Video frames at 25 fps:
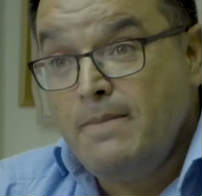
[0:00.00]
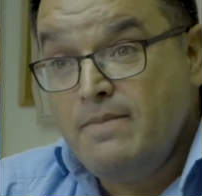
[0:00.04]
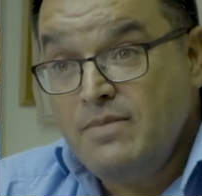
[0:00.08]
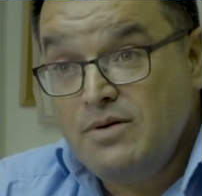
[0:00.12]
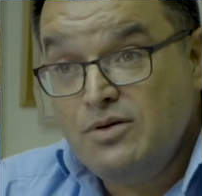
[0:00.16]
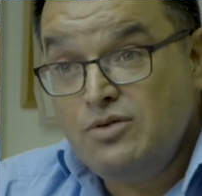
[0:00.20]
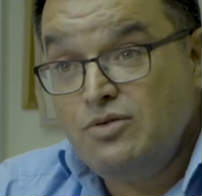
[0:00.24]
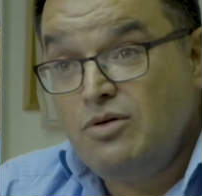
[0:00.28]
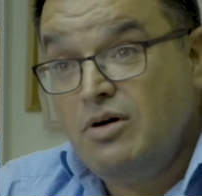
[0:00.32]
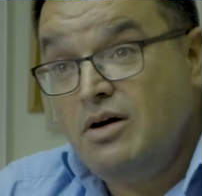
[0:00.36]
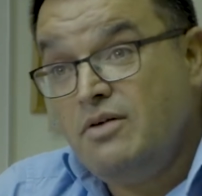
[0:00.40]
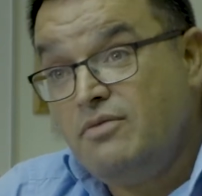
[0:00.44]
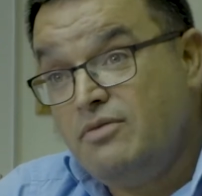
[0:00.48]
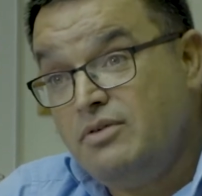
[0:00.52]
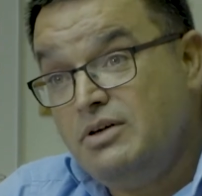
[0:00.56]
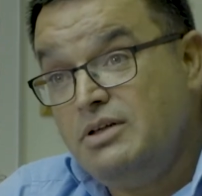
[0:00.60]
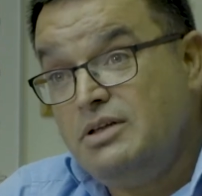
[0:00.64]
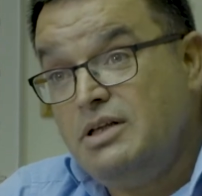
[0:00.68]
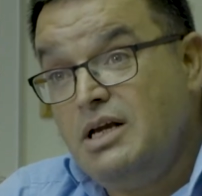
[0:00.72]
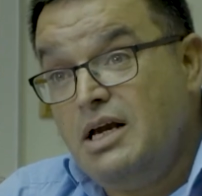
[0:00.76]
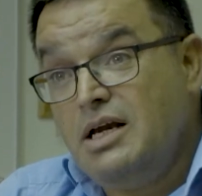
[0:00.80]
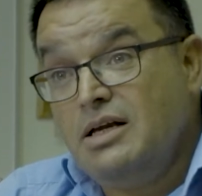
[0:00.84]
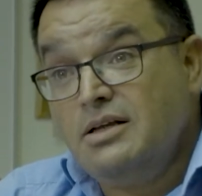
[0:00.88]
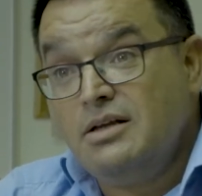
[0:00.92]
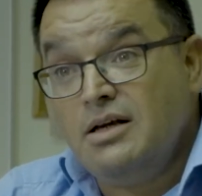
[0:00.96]
So every
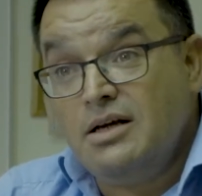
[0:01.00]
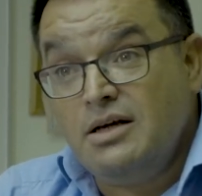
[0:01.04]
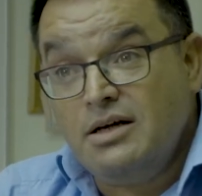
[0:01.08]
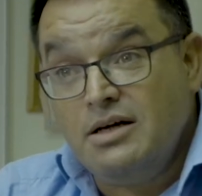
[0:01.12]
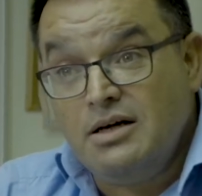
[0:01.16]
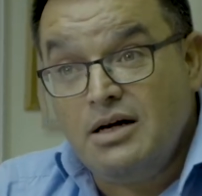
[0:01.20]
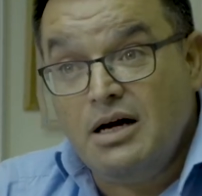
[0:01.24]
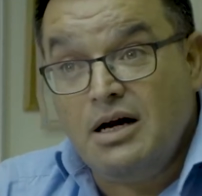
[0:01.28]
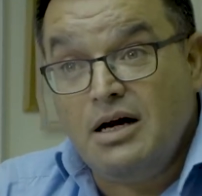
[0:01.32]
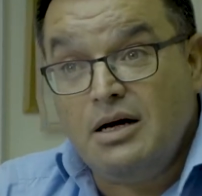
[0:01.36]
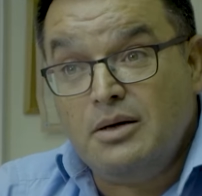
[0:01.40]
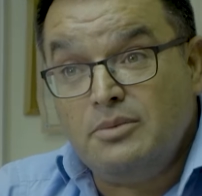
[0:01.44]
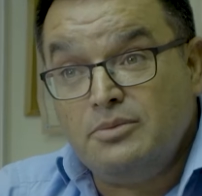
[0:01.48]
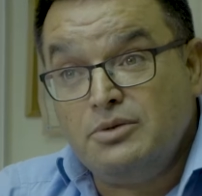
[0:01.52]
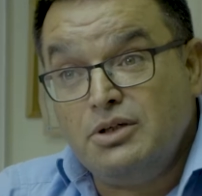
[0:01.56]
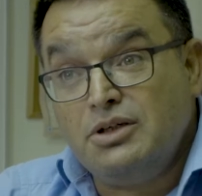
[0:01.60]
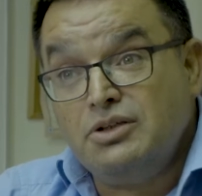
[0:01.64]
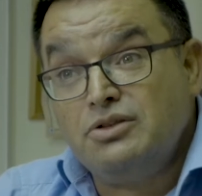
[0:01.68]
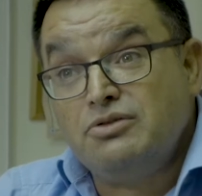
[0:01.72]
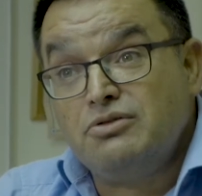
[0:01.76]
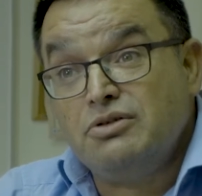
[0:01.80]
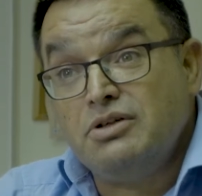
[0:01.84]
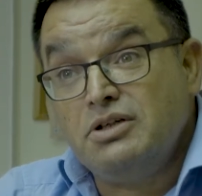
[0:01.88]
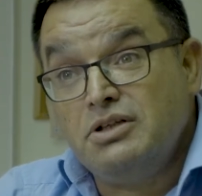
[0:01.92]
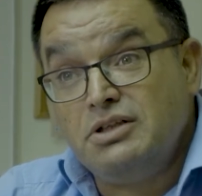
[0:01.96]
day they come, they
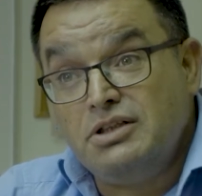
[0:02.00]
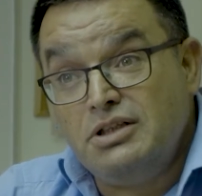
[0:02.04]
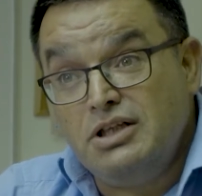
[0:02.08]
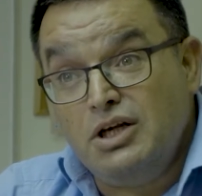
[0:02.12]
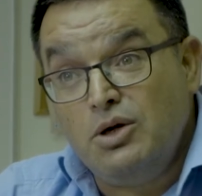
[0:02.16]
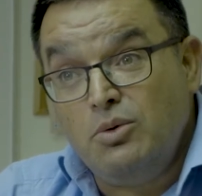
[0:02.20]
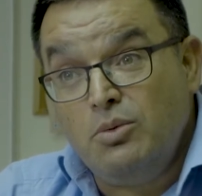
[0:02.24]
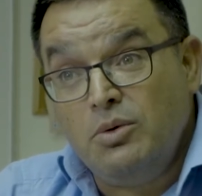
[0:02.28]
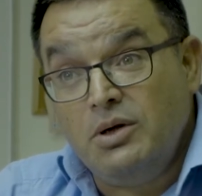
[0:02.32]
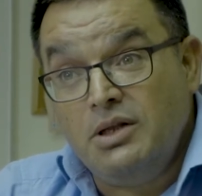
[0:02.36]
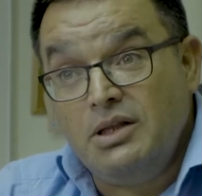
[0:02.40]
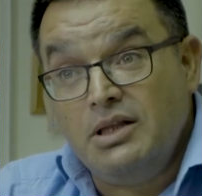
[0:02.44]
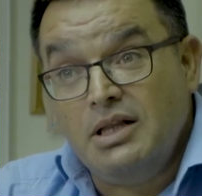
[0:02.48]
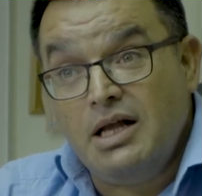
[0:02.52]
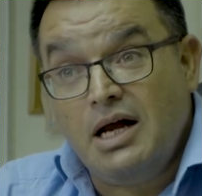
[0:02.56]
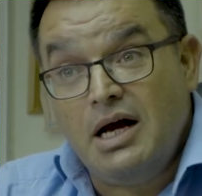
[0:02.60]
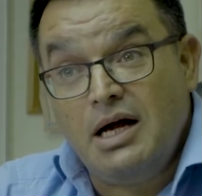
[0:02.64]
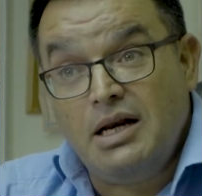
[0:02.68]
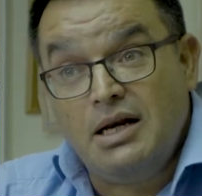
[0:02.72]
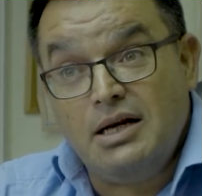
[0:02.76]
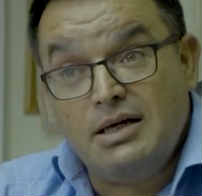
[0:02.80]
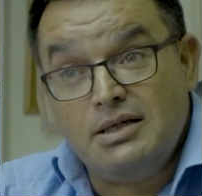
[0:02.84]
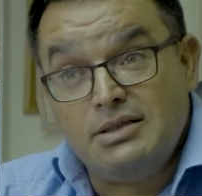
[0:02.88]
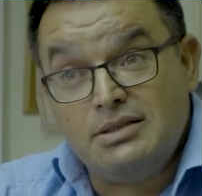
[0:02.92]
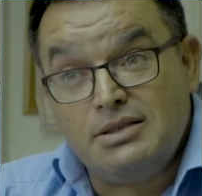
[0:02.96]
drink tea with
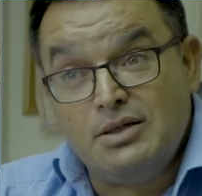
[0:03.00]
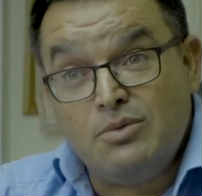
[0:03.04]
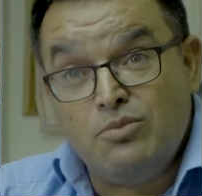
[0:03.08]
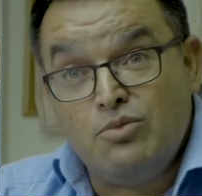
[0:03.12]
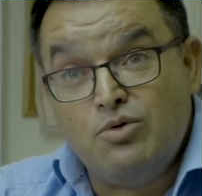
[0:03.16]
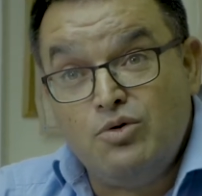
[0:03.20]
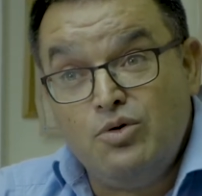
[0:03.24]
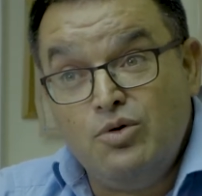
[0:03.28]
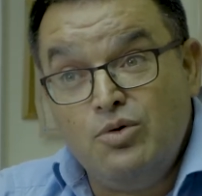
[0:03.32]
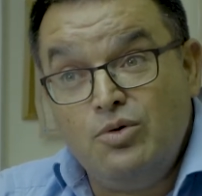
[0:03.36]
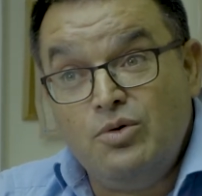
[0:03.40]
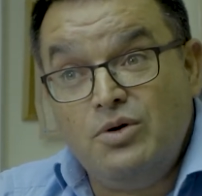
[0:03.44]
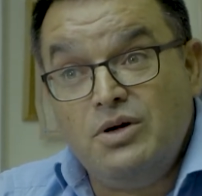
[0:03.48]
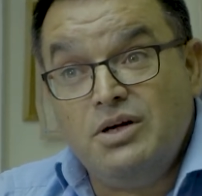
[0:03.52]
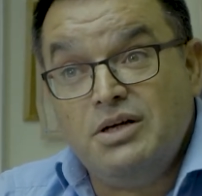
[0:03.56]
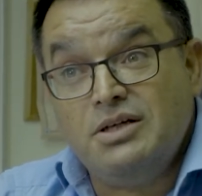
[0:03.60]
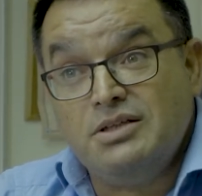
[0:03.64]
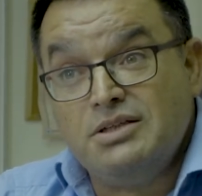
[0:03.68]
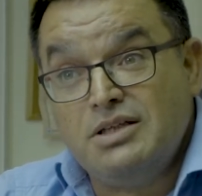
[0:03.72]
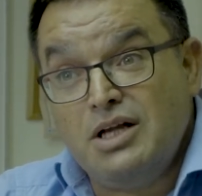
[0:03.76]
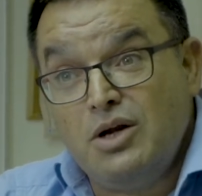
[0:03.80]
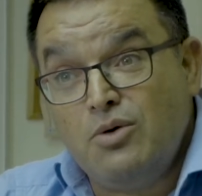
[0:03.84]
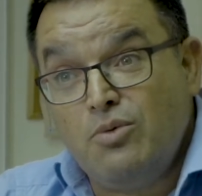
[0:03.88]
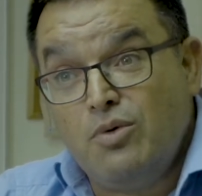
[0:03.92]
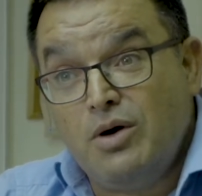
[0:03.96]
Nana, some cookies,
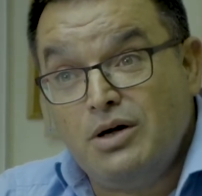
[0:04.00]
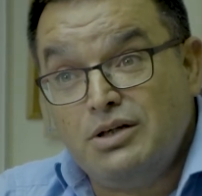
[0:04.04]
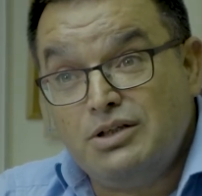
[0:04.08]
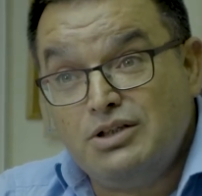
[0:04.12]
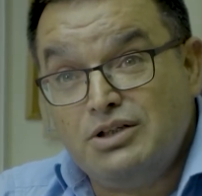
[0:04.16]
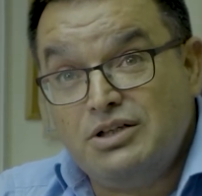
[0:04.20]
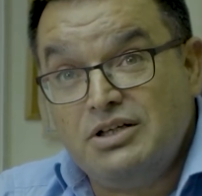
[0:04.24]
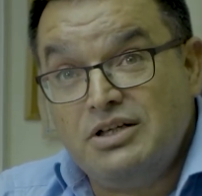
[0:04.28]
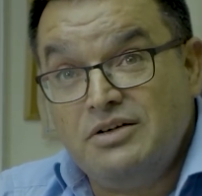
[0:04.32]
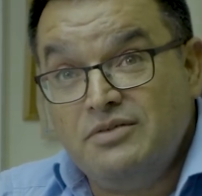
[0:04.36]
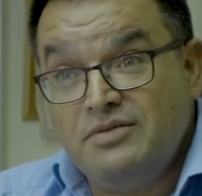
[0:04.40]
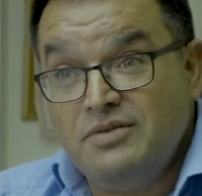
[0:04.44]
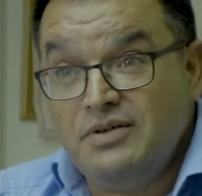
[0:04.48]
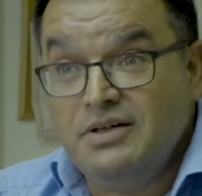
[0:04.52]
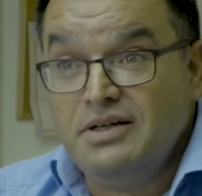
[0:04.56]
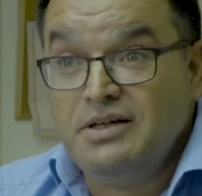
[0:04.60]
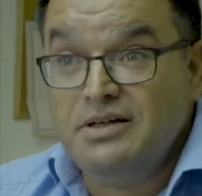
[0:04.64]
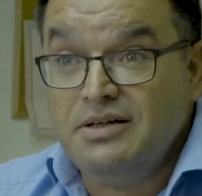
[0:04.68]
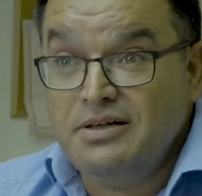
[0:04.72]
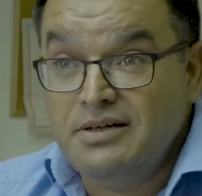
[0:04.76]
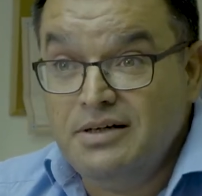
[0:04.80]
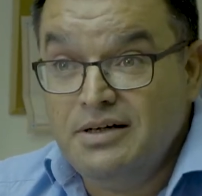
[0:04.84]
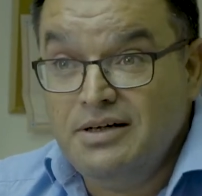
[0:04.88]
they watch TV.